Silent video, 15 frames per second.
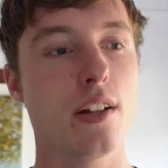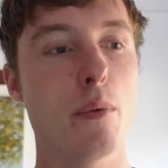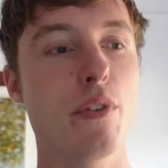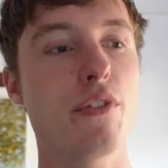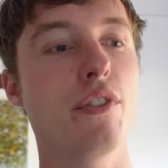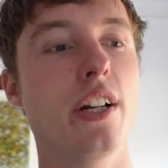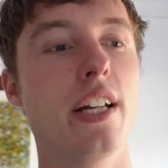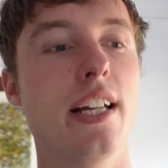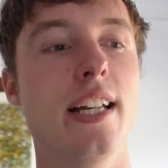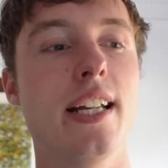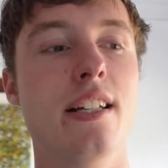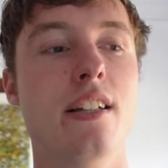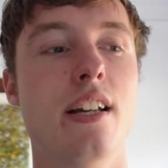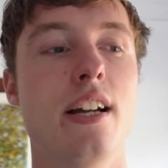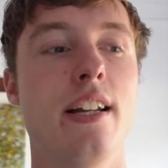Number three
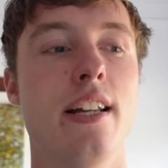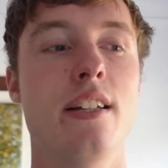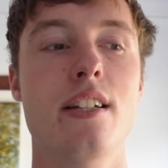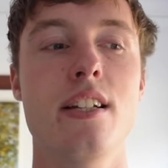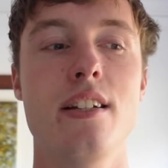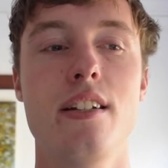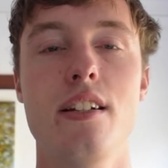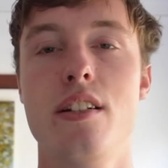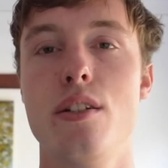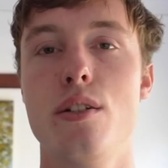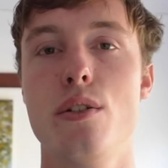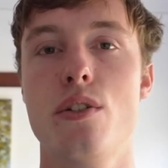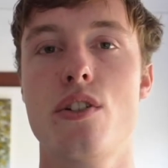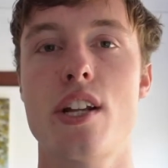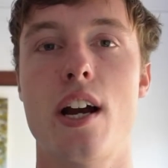is that it's easy
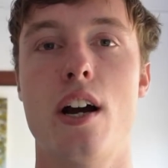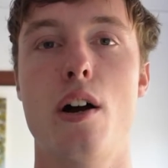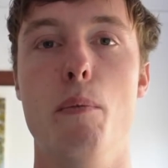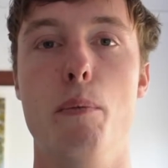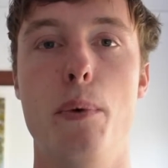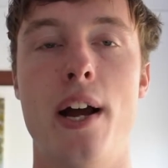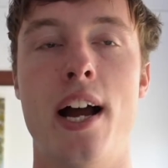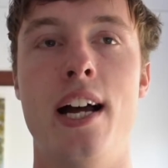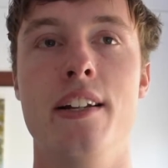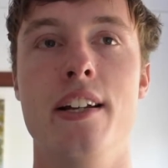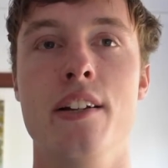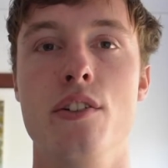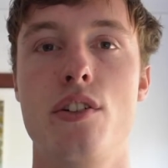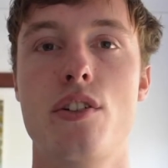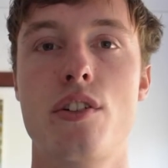to set up and
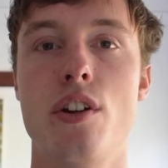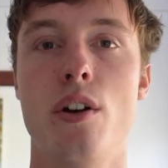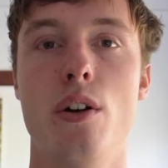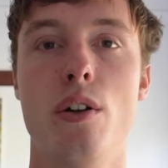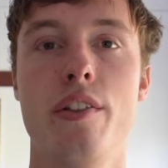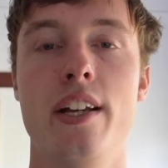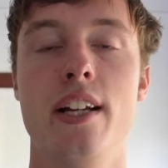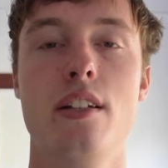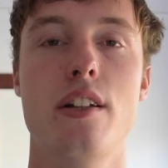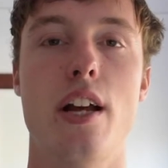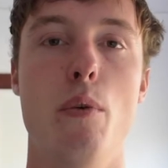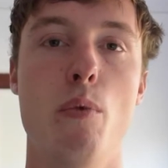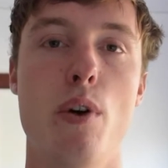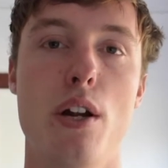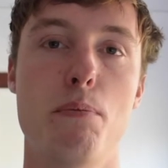install things
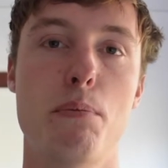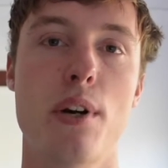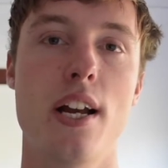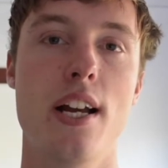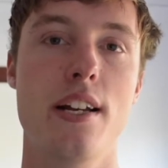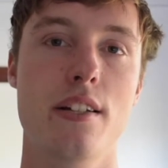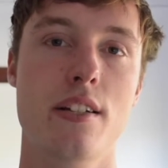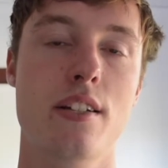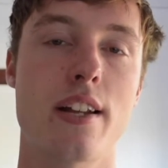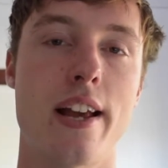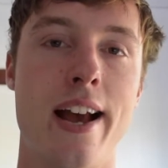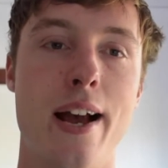like WordPress.